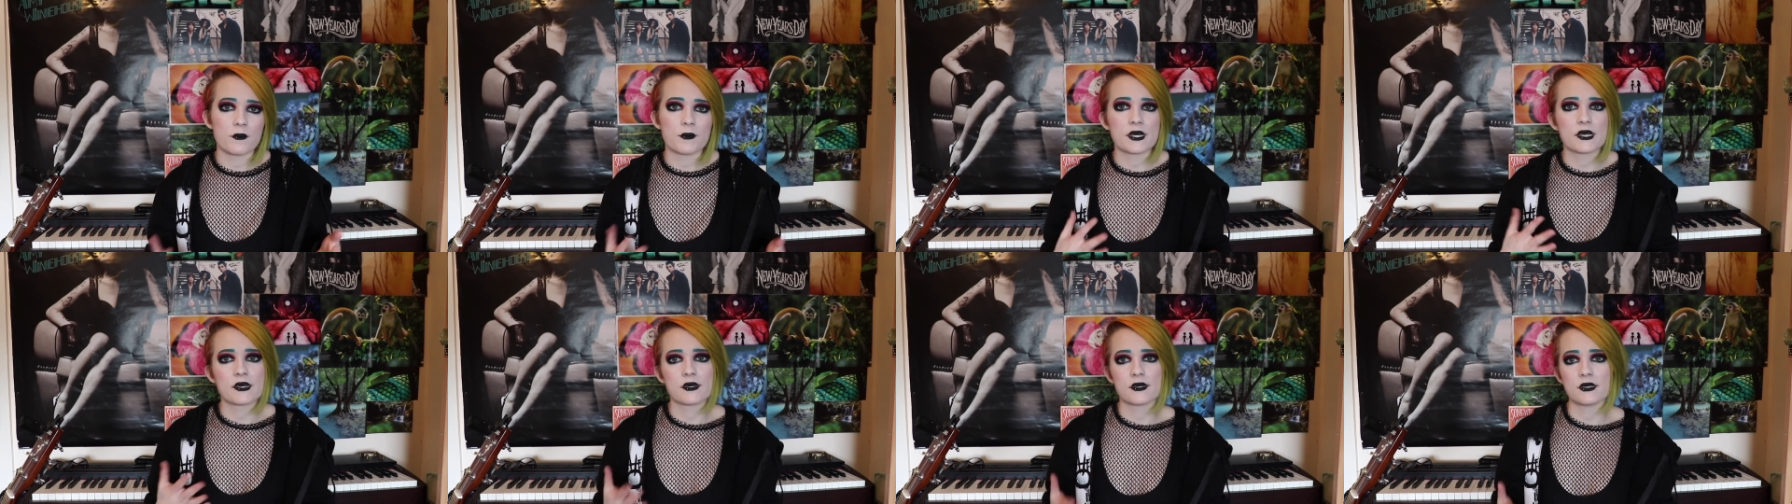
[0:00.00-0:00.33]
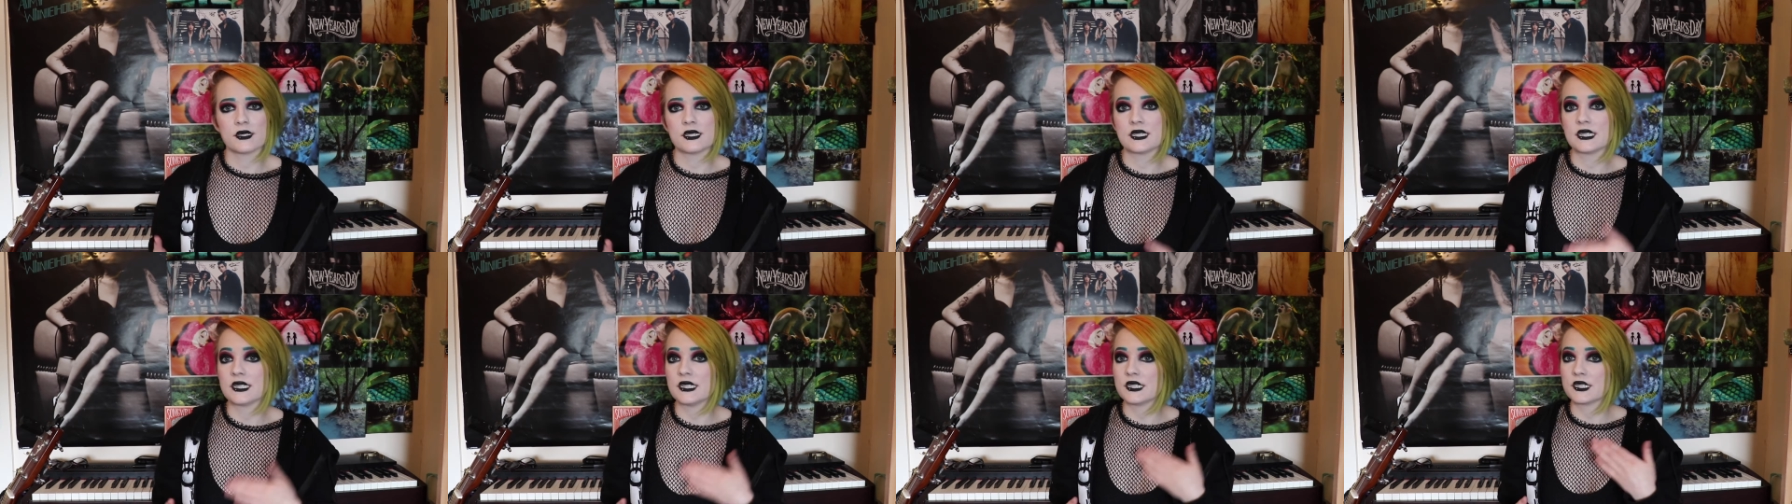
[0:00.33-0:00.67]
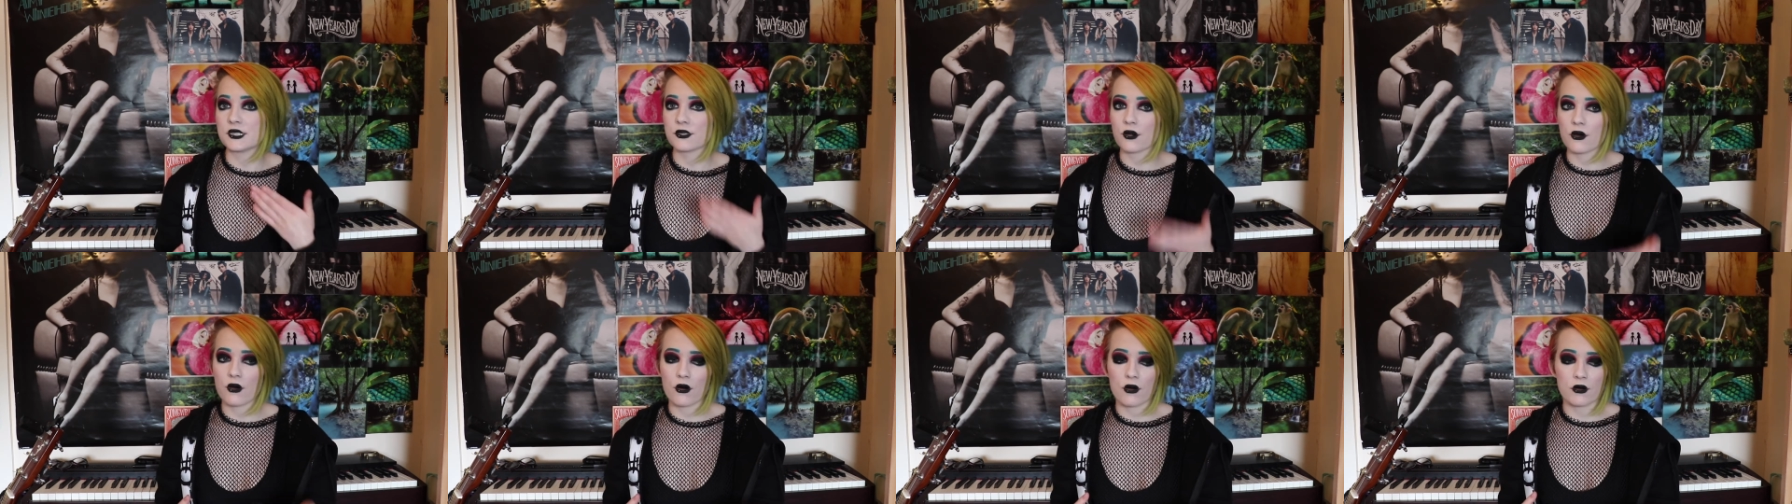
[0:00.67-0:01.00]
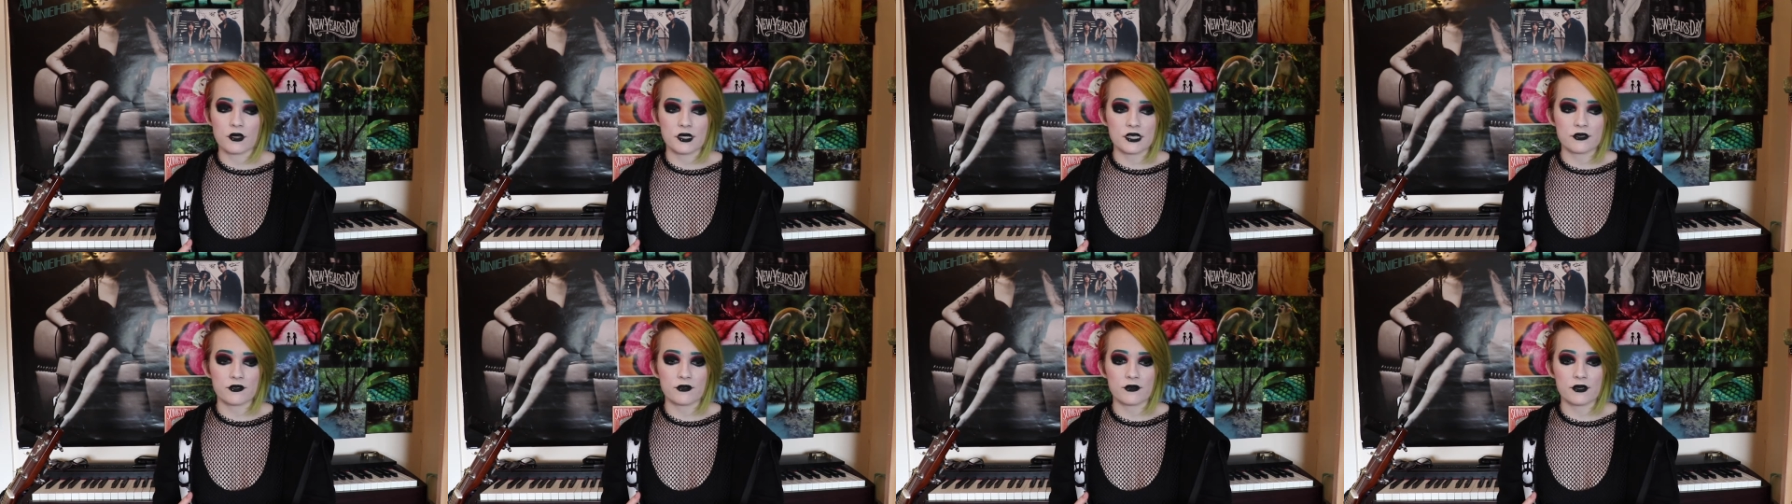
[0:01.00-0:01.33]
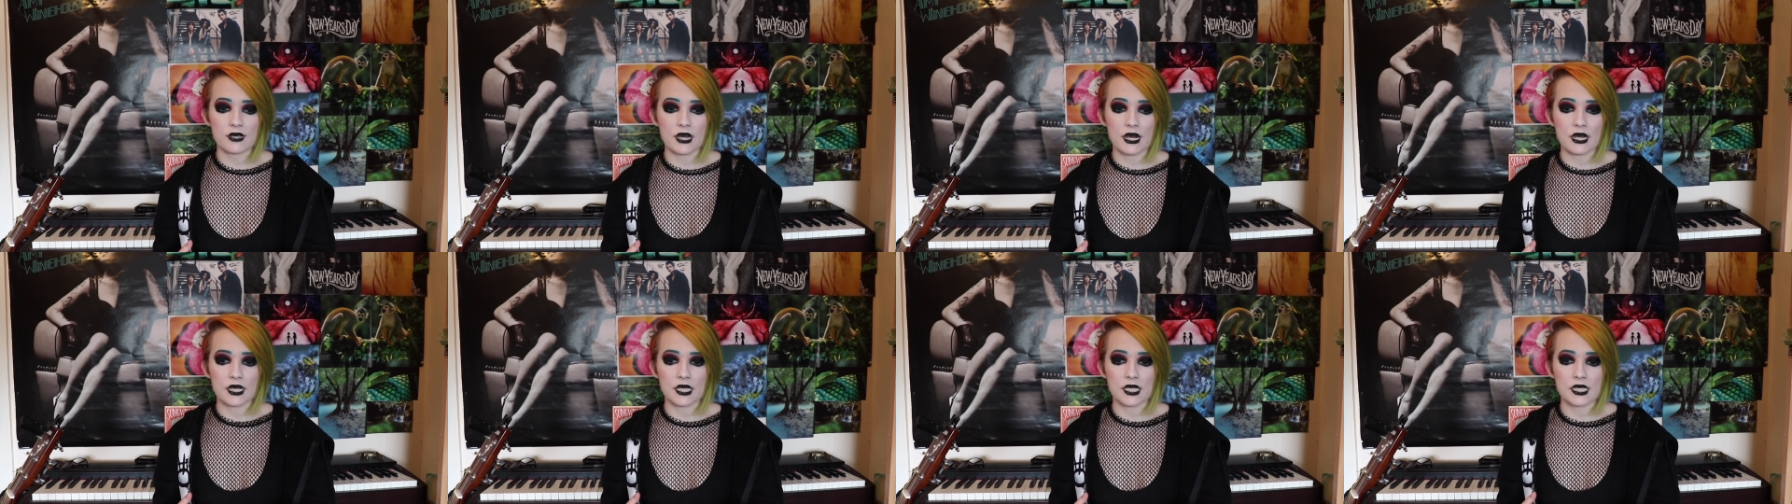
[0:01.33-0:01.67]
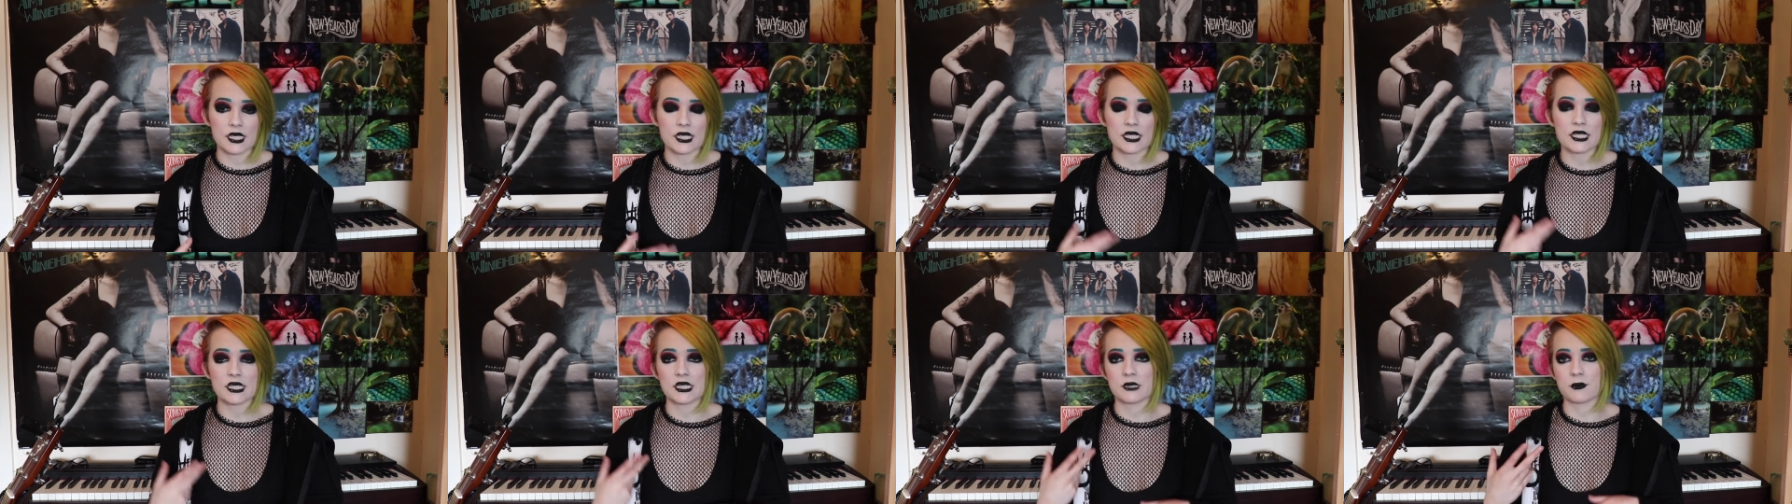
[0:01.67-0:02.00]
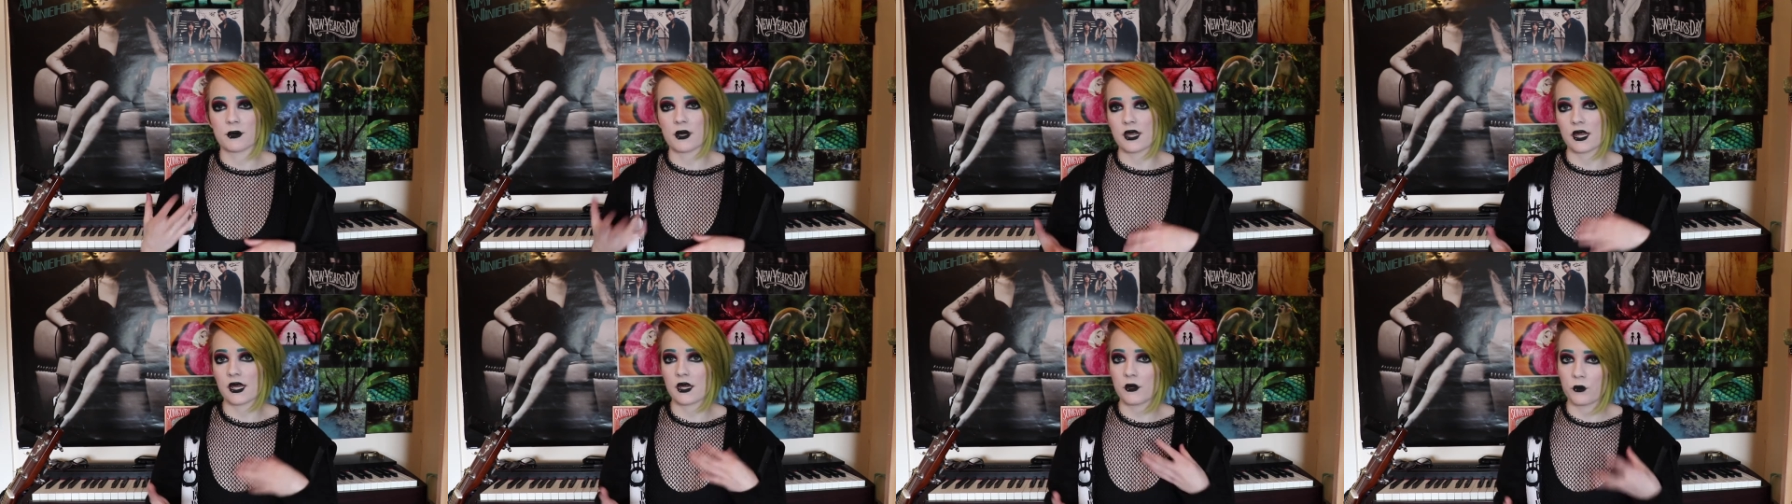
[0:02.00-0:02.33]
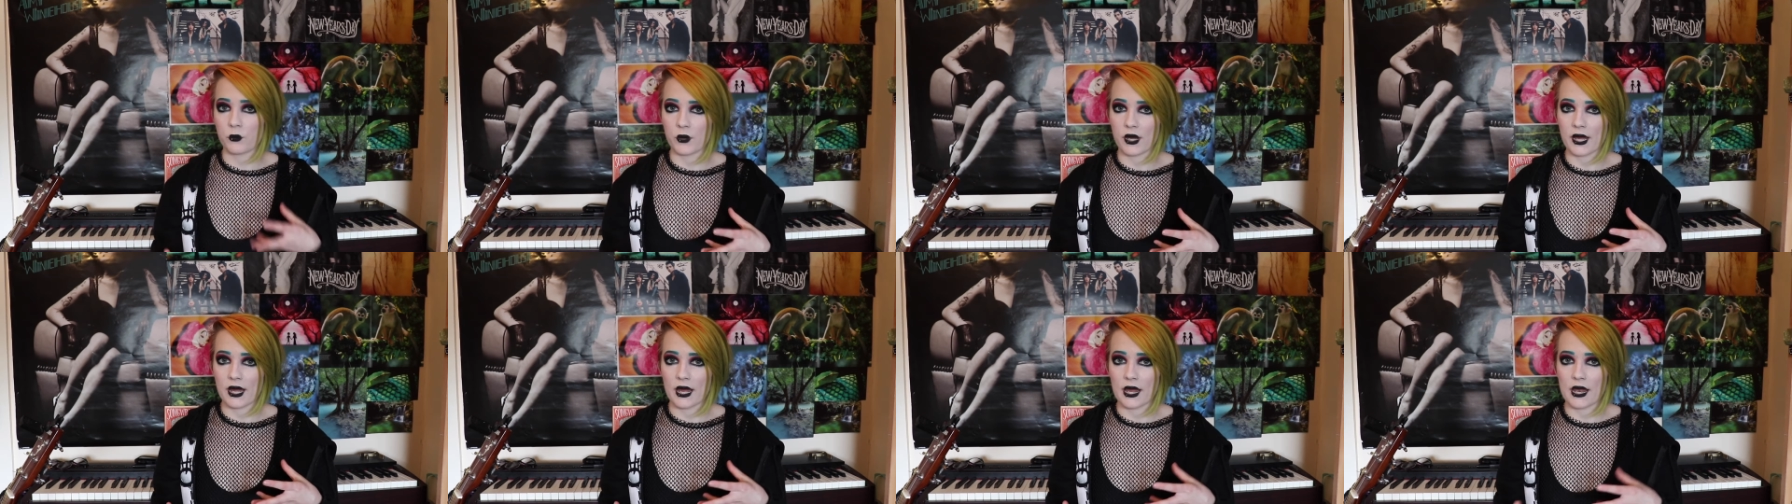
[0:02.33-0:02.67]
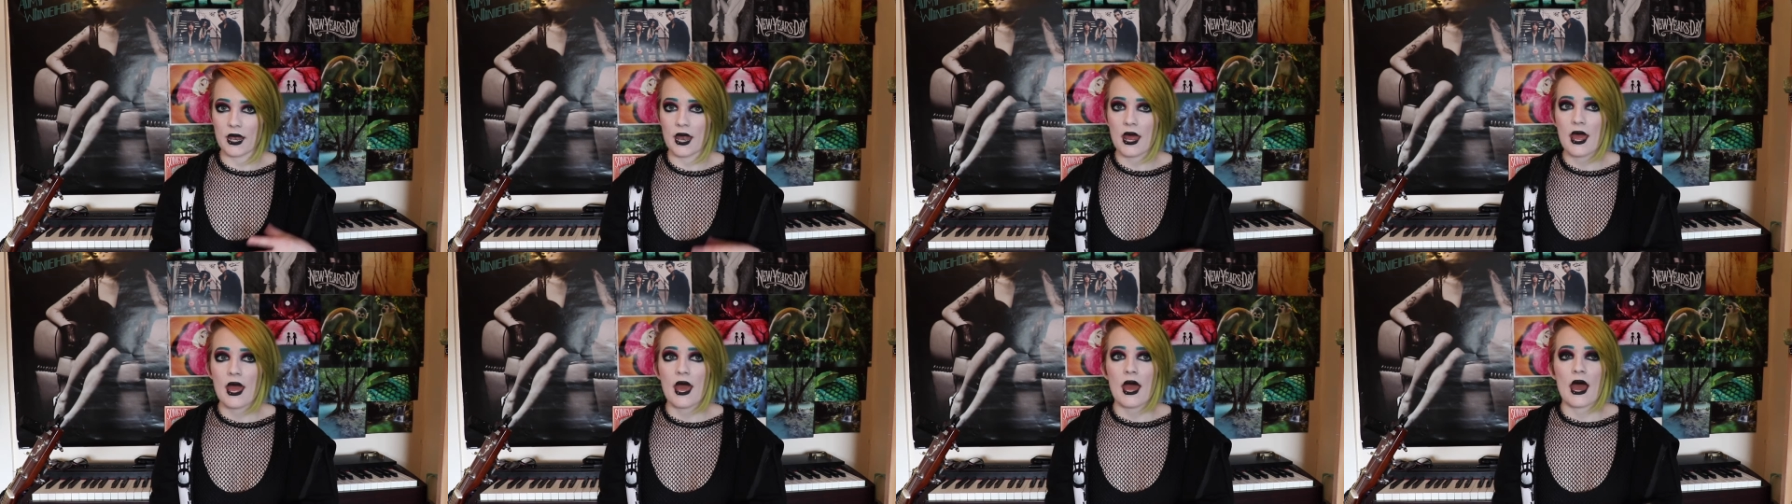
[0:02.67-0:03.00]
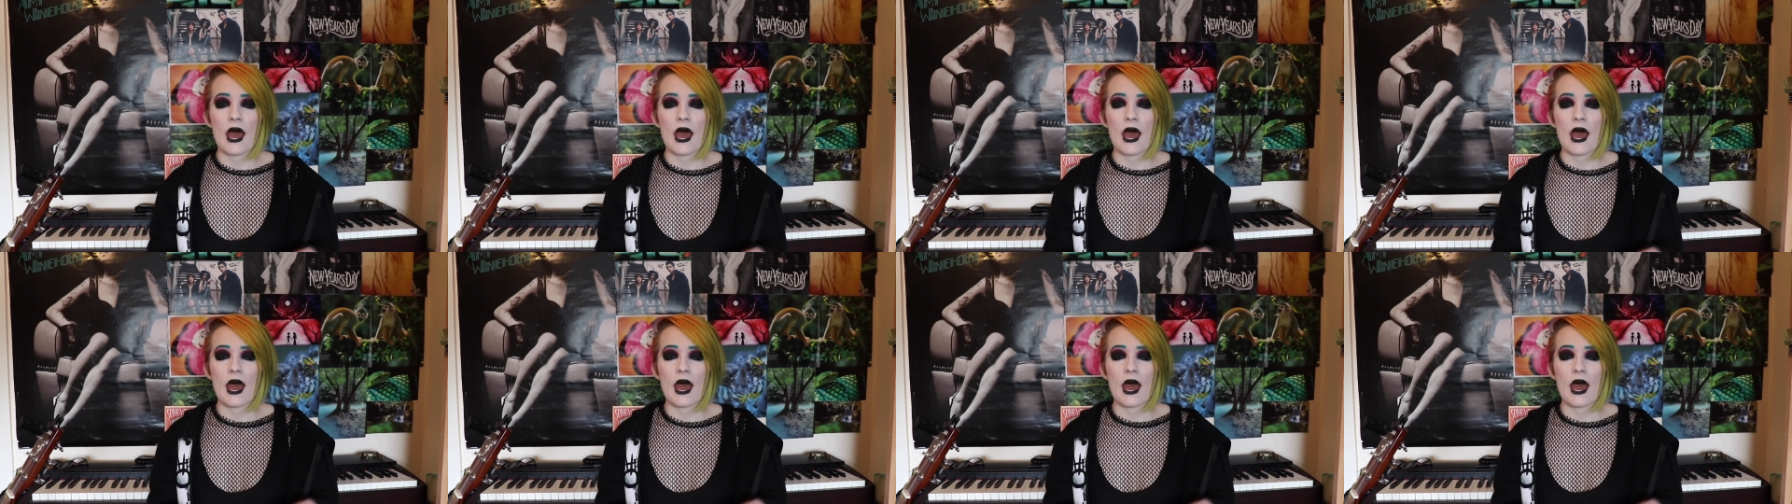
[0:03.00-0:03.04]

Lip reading: because he saw all the different realities where they could win,